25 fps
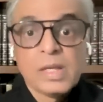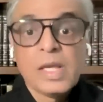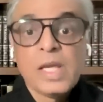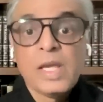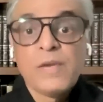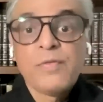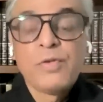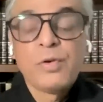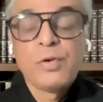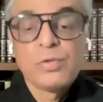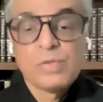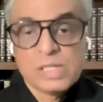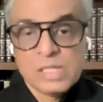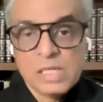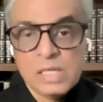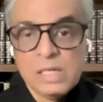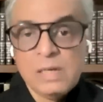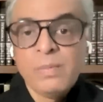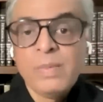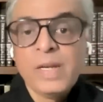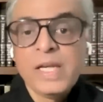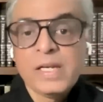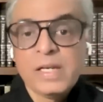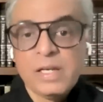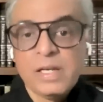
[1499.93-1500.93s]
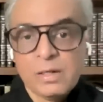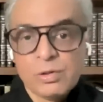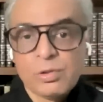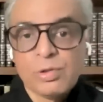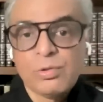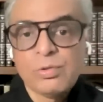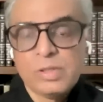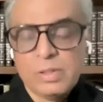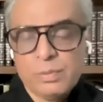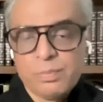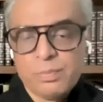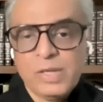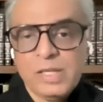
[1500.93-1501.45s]
if you still make it
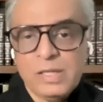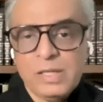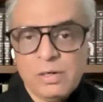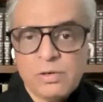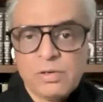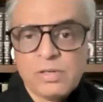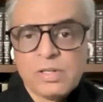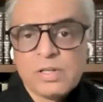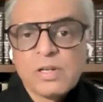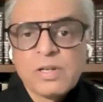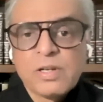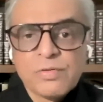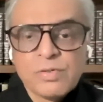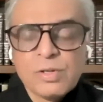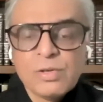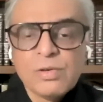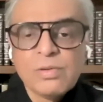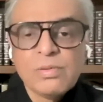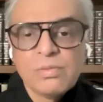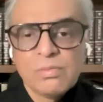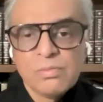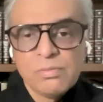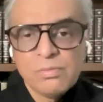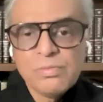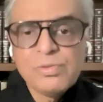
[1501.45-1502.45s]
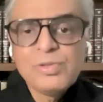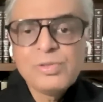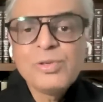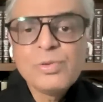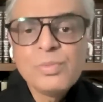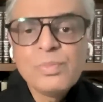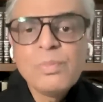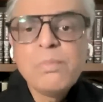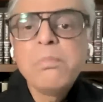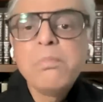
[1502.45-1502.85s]
through the periodic review, you